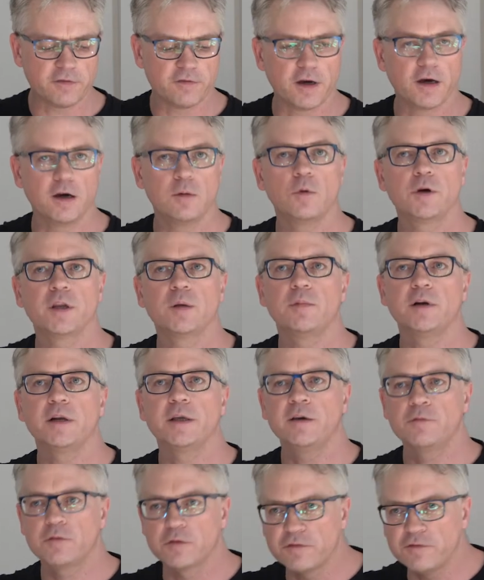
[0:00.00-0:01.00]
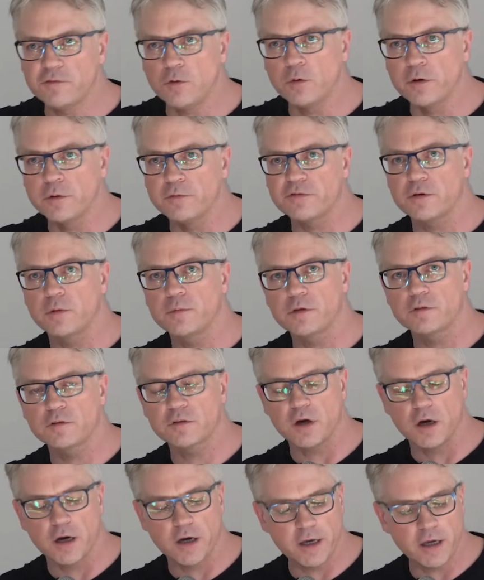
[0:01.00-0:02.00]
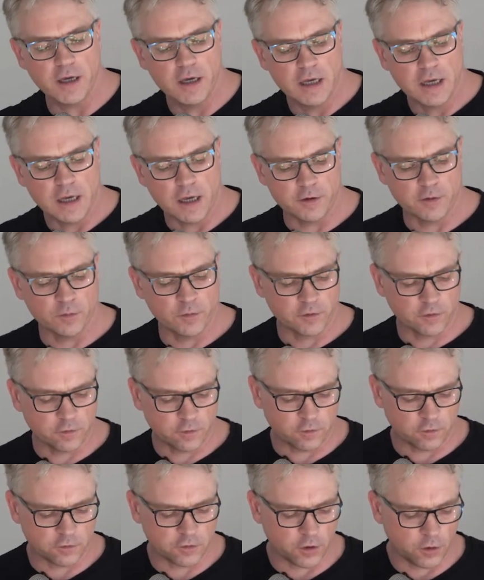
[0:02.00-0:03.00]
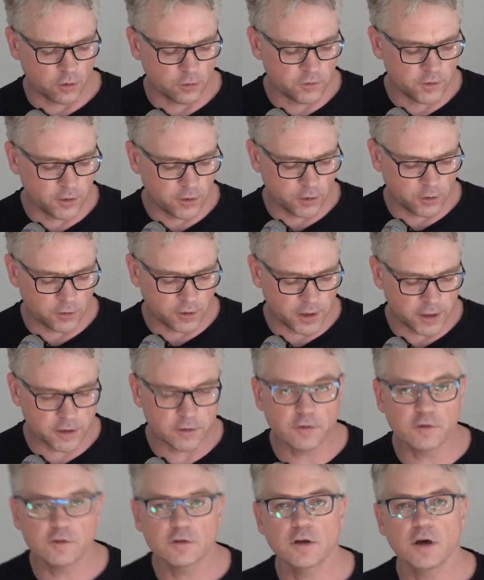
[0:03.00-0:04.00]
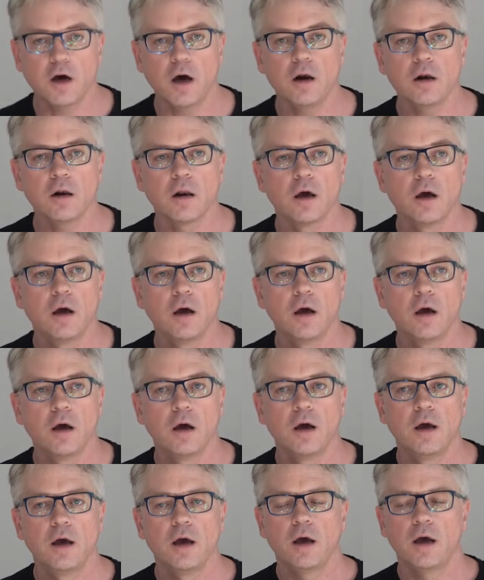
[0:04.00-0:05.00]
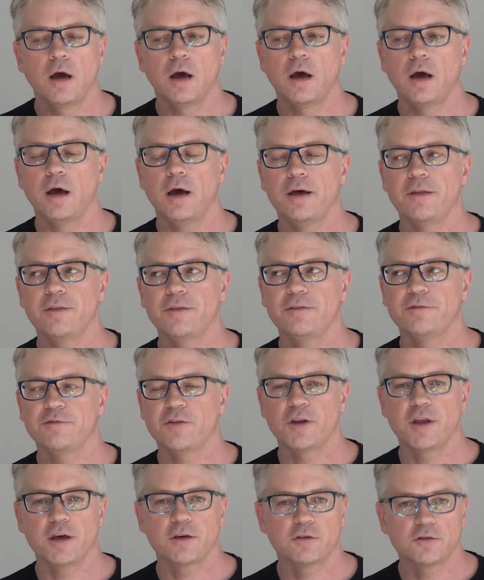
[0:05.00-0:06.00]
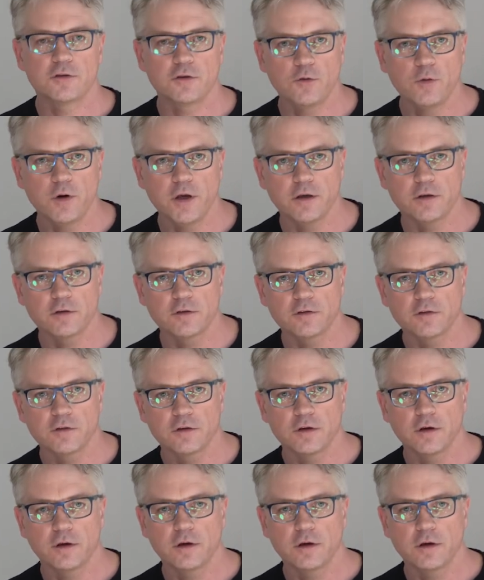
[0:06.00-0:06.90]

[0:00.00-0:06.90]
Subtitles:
found what he believed had fallen from the sky, and it was a stone that looked like a skull. And for the next 2 weeks,